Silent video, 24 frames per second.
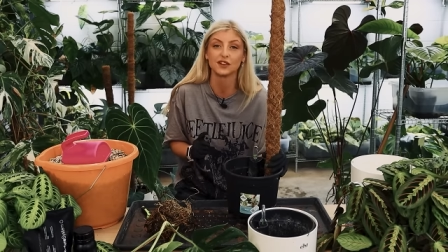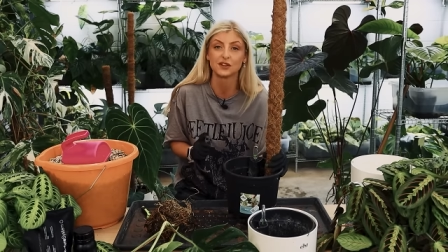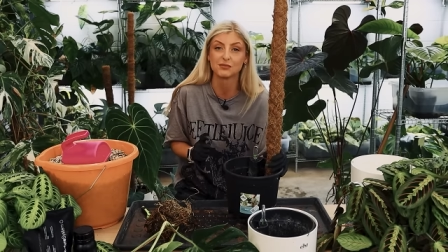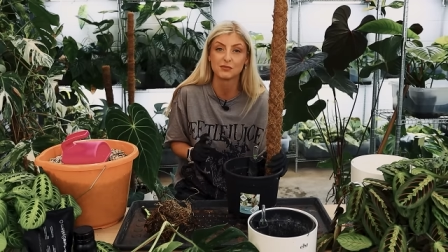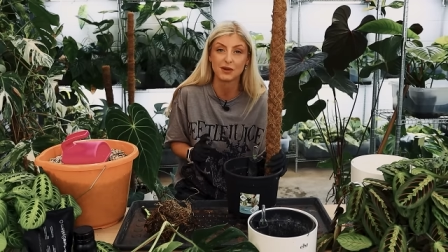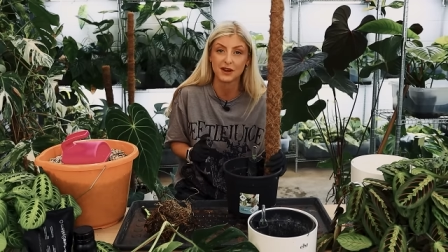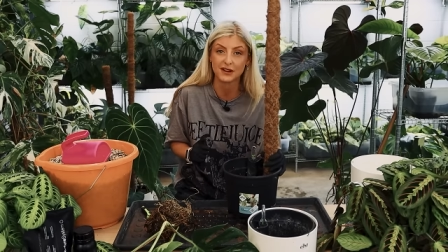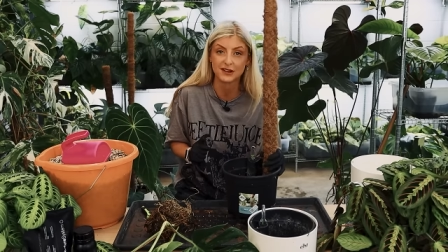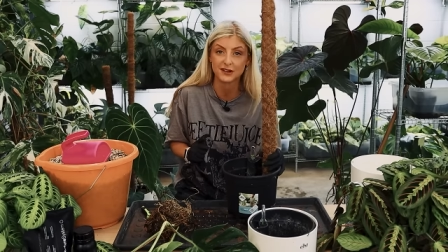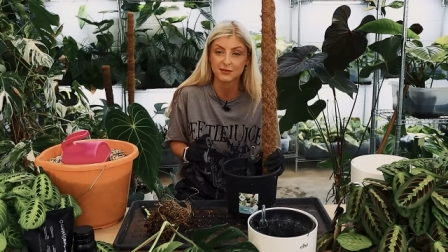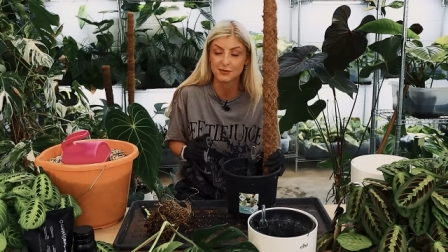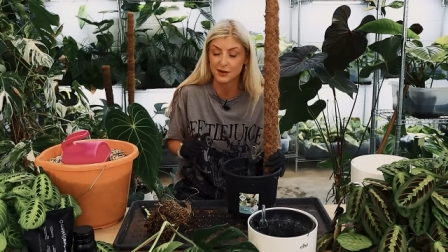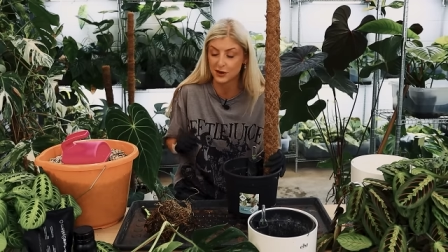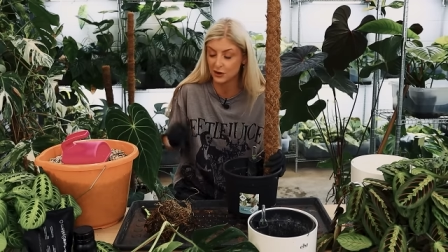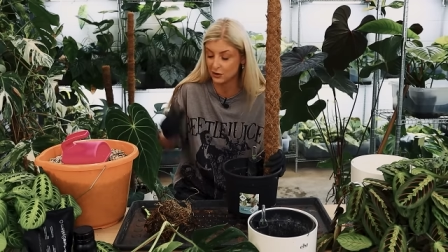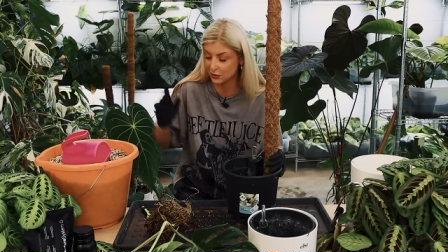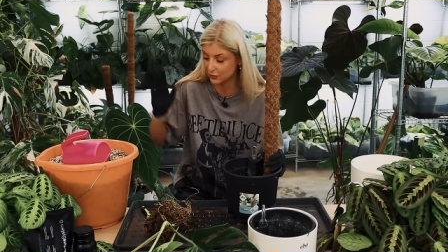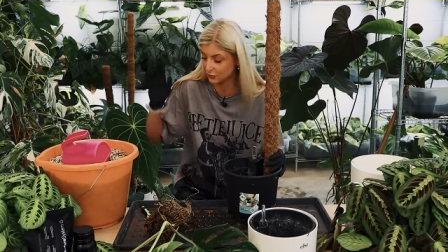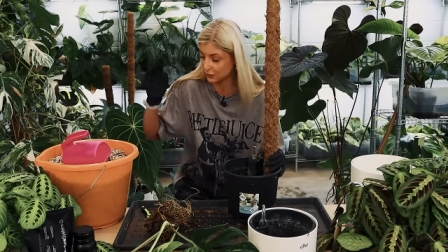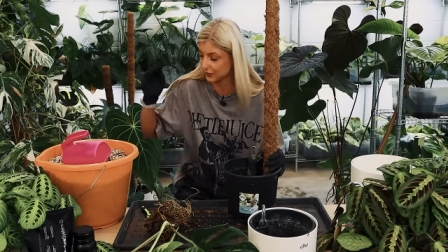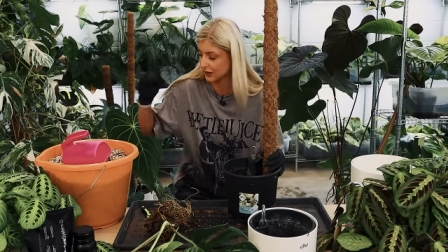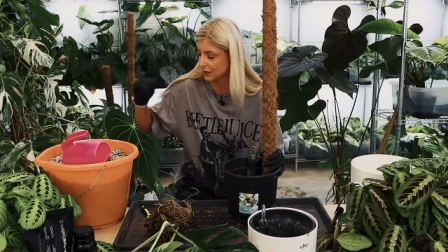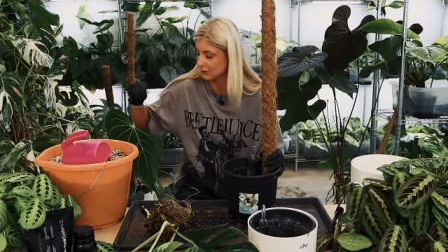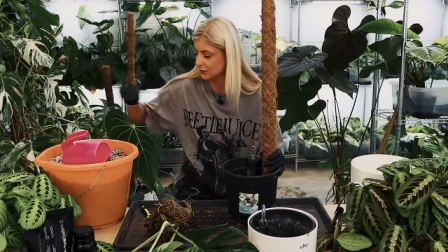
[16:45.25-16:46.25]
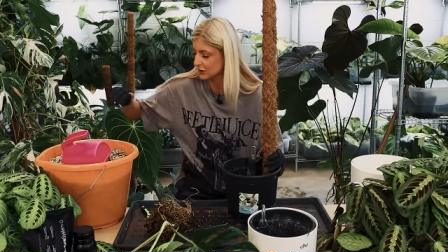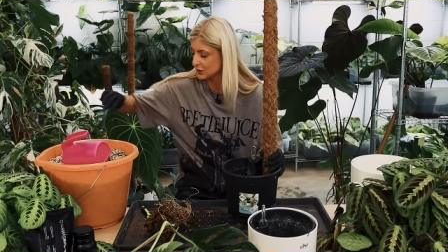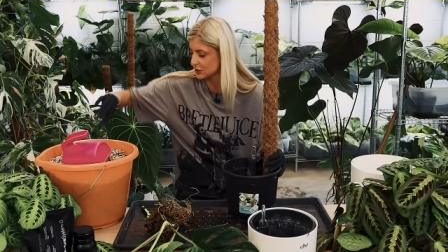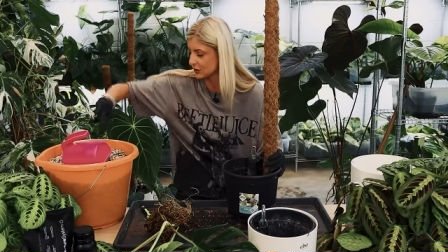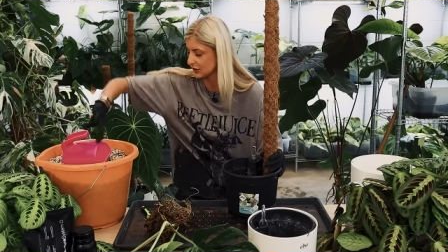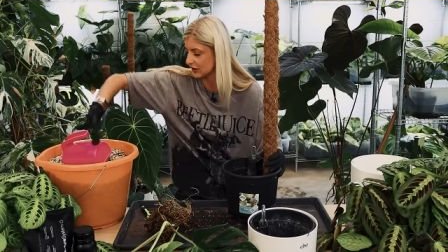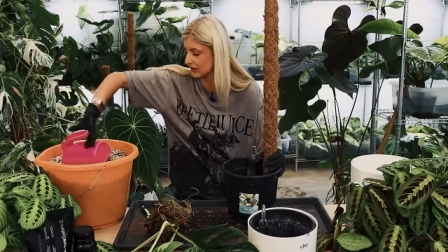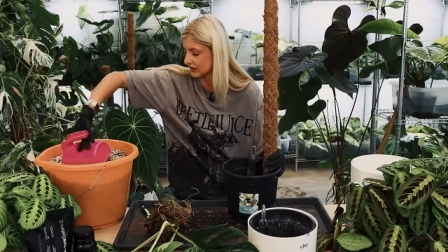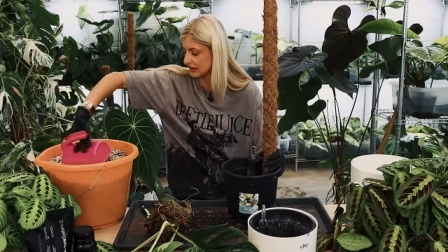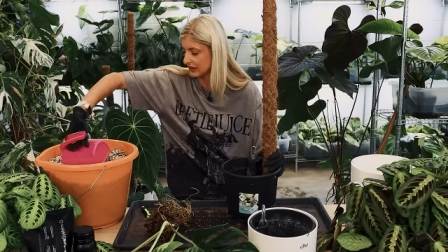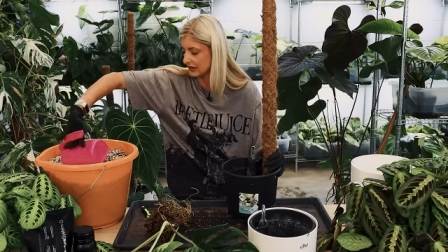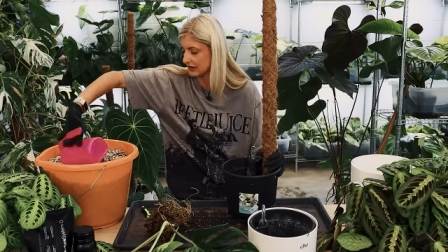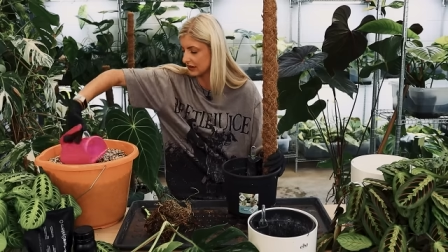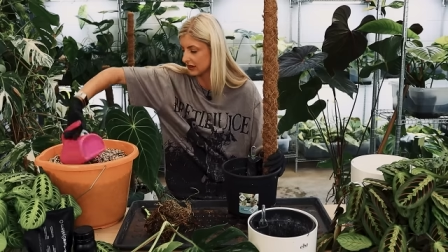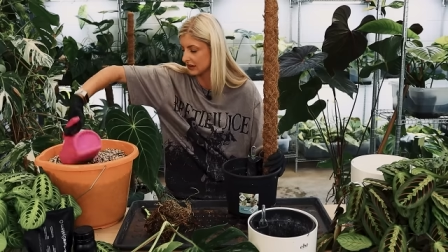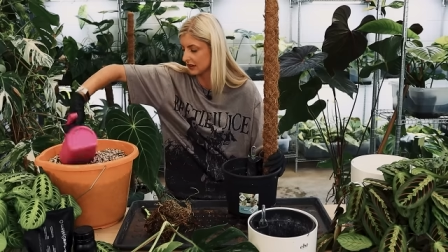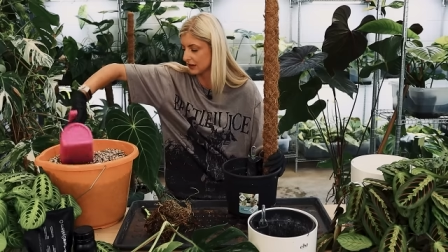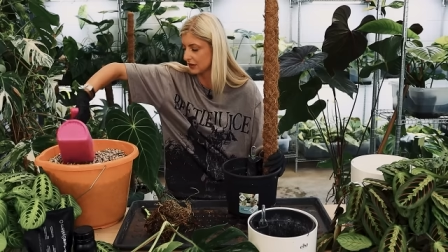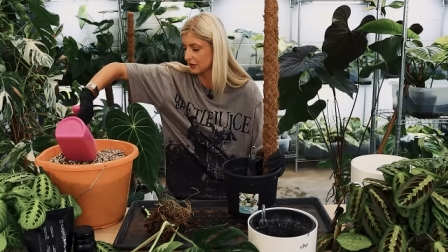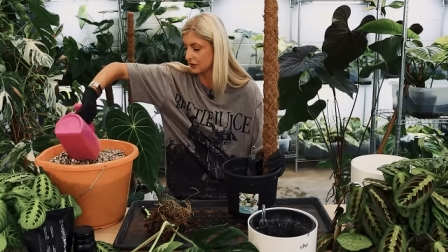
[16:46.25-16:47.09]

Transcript: done to piss me off. Let me just uh,